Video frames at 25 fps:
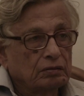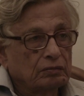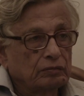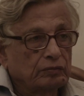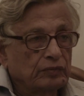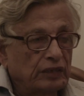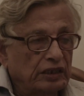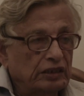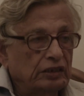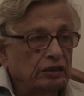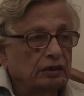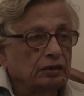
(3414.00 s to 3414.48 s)

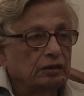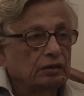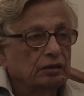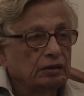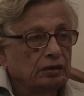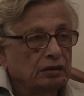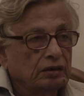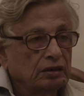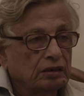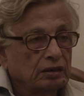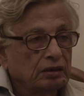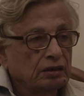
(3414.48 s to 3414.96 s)
method,
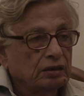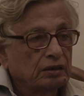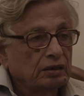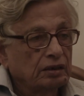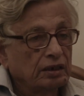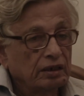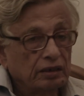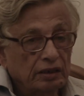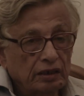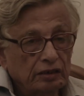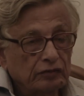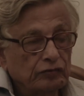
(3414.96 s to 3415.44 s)

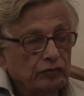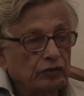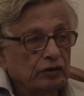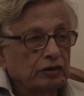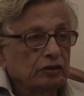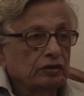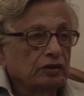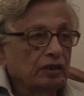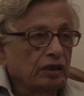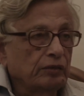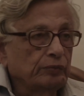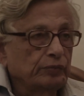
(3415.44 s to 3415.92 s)
and that's
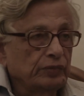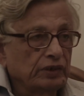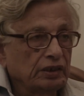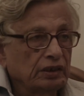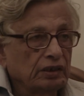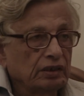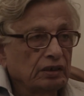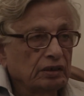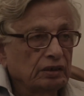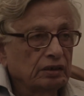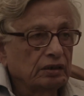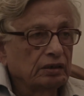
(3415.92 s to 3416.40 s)
what's
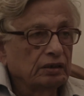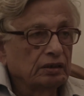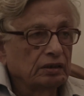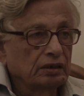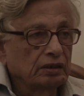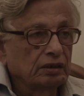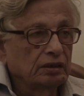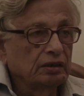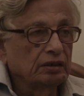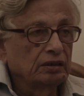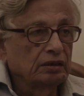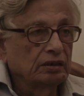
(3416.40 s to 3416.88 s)
happening,
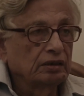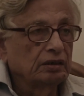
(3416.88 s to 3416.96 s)
I